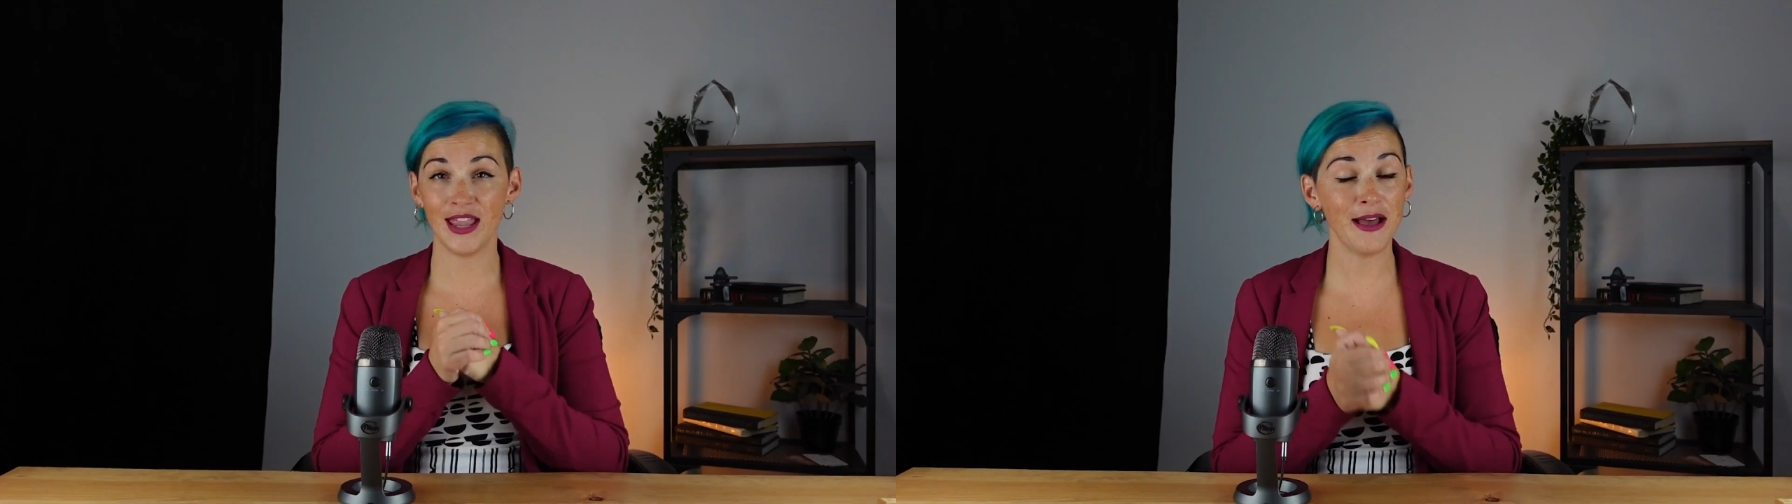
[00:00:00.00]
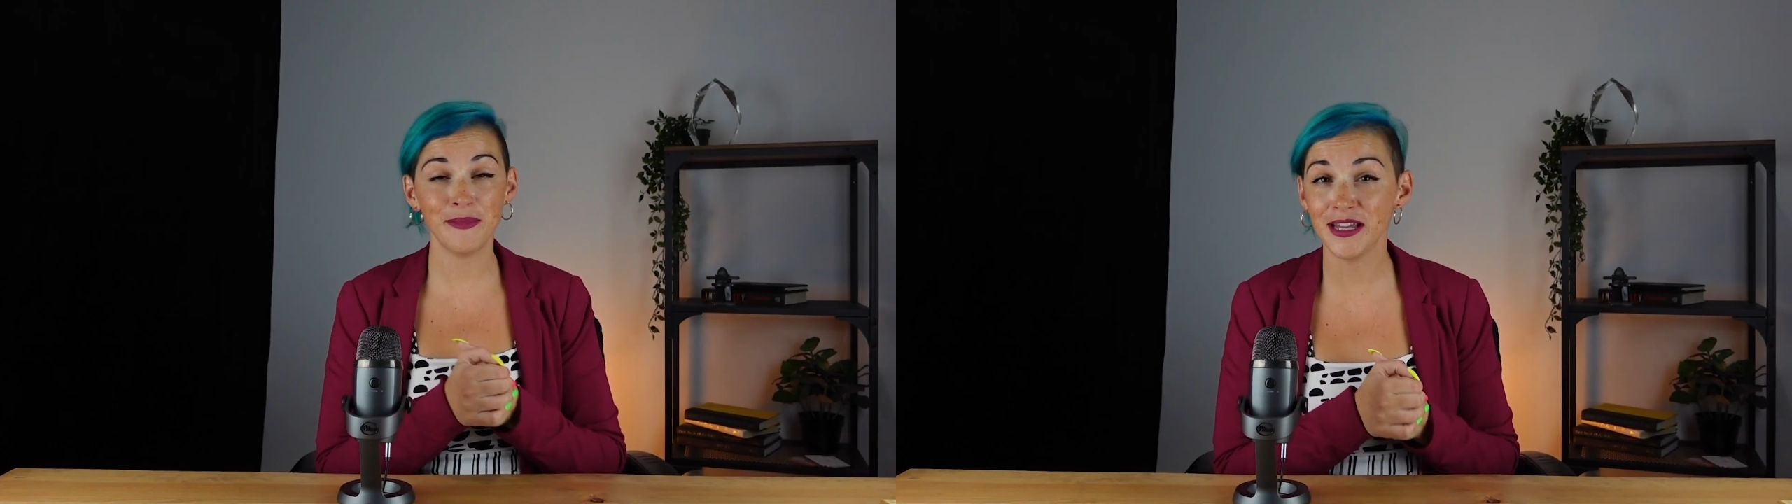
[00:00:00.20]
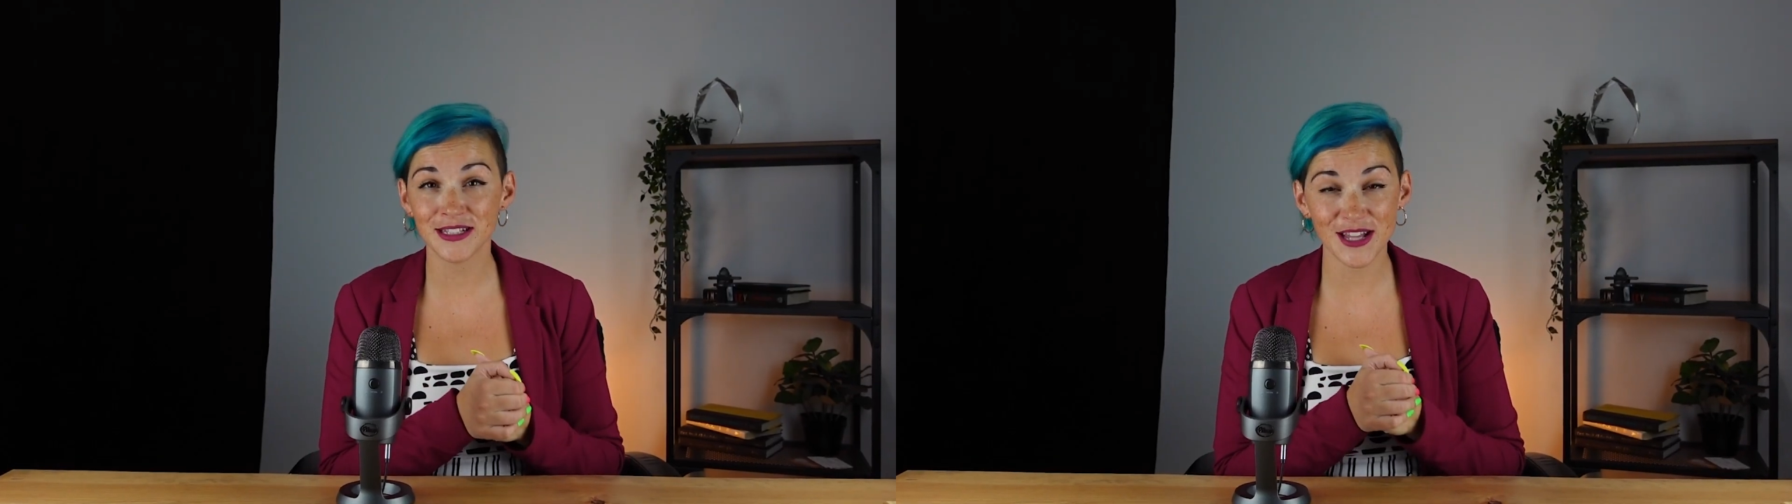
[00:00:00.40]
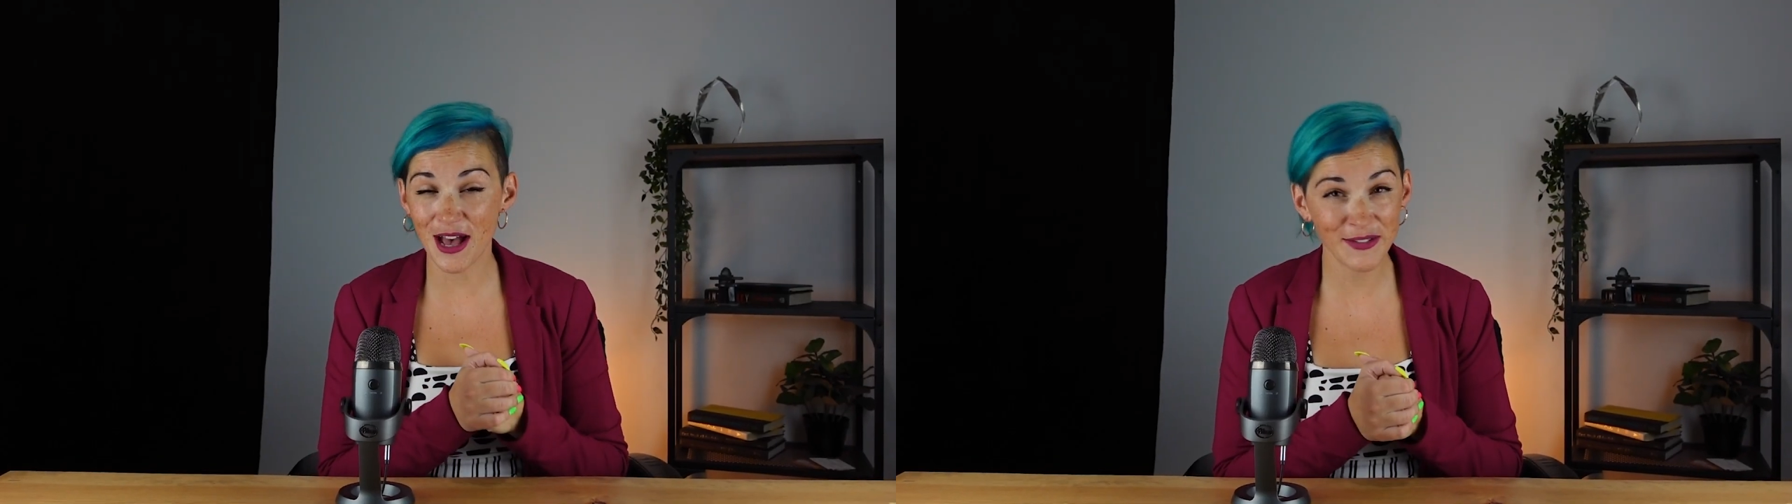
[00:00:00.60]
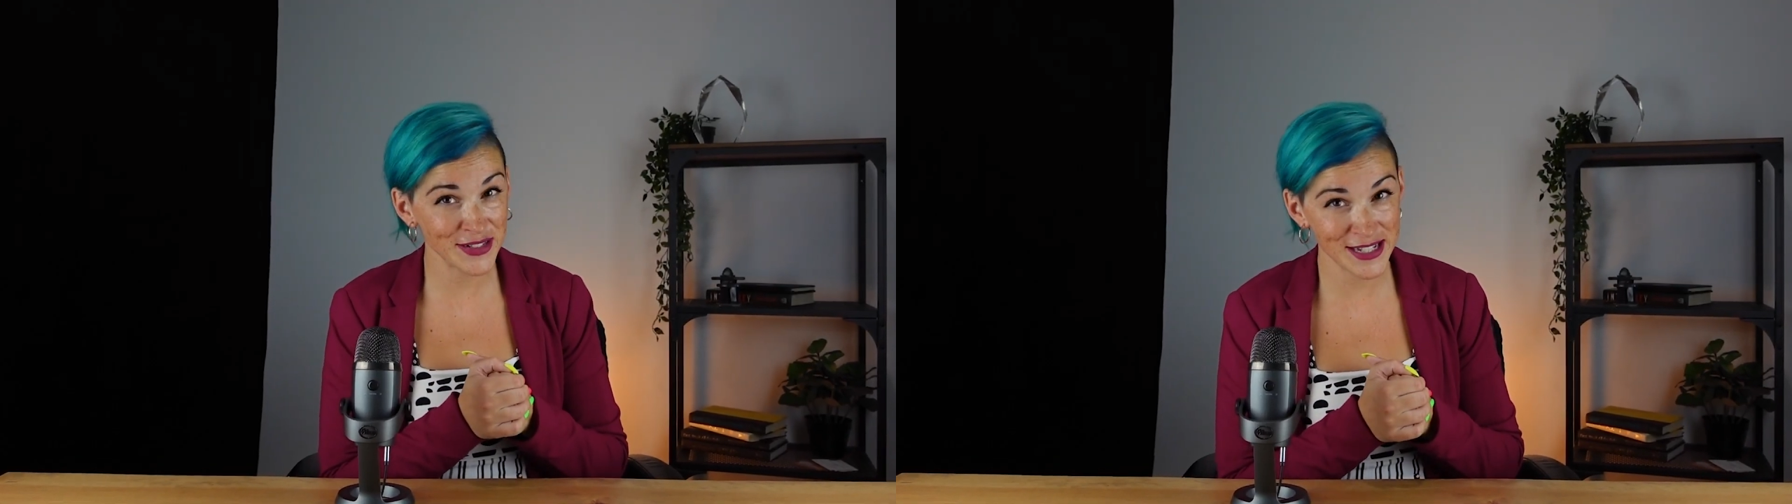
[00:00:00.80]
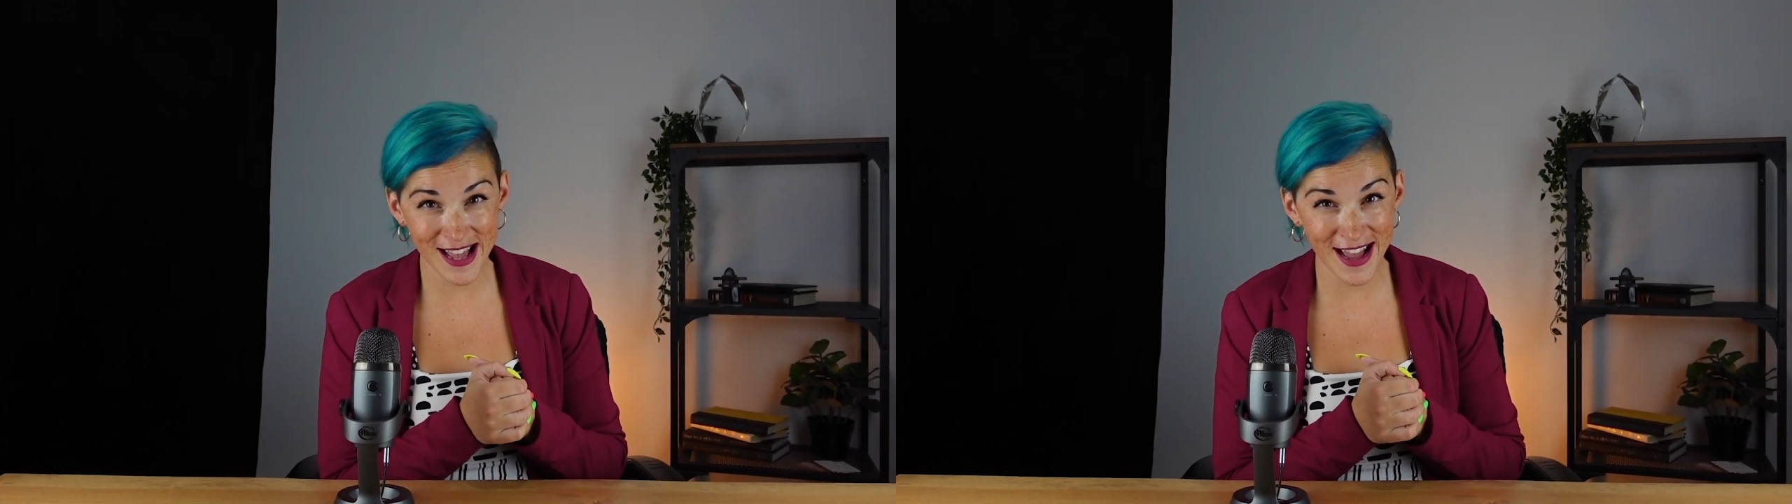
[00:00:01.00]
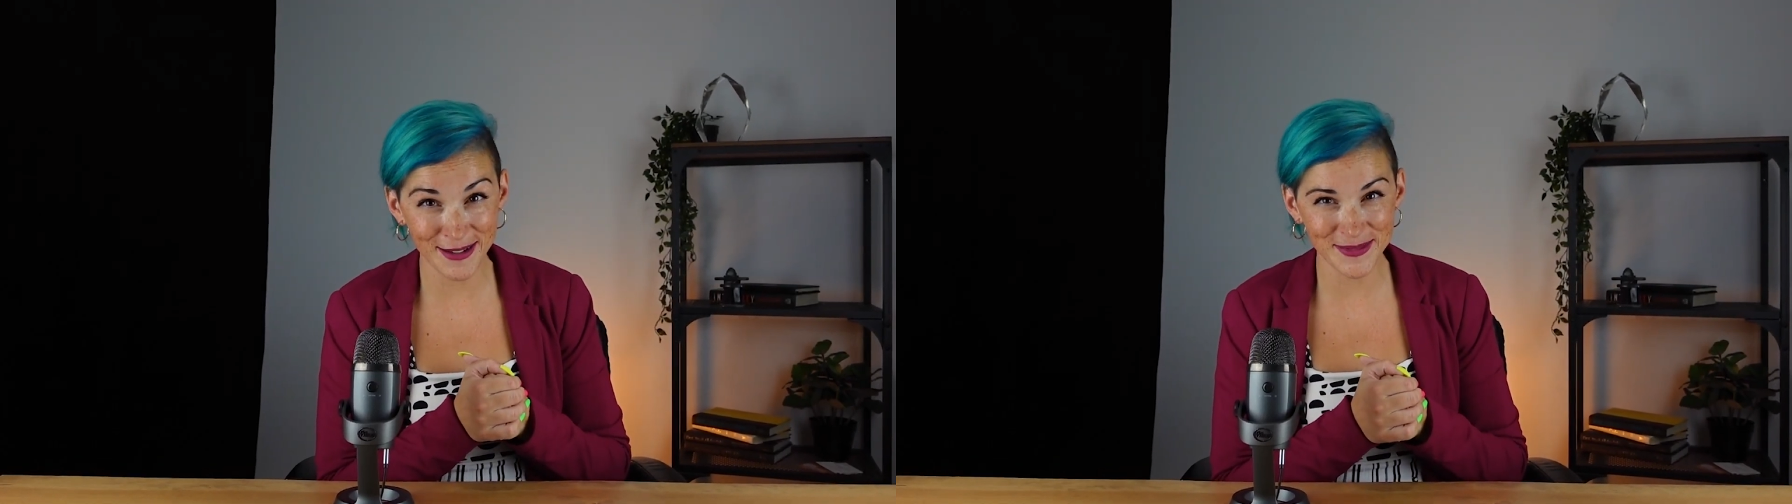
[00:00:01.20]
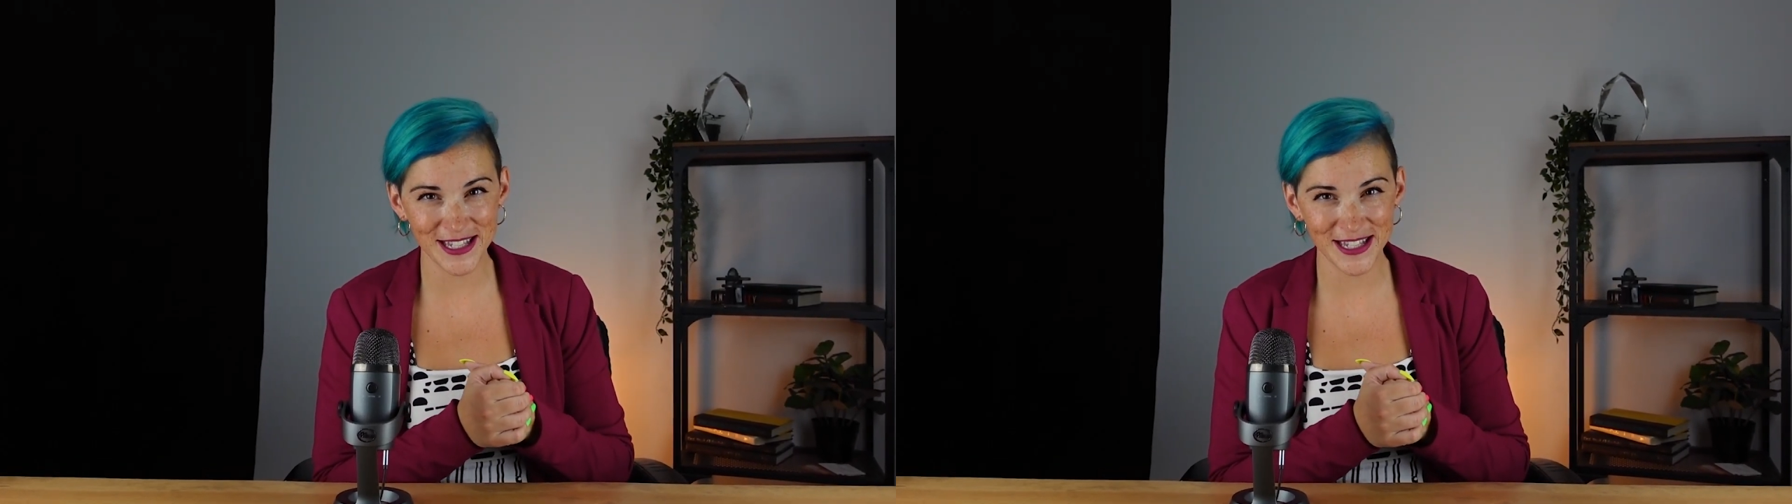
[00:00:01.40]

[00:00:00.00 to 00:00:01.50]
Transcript: That means oftentimes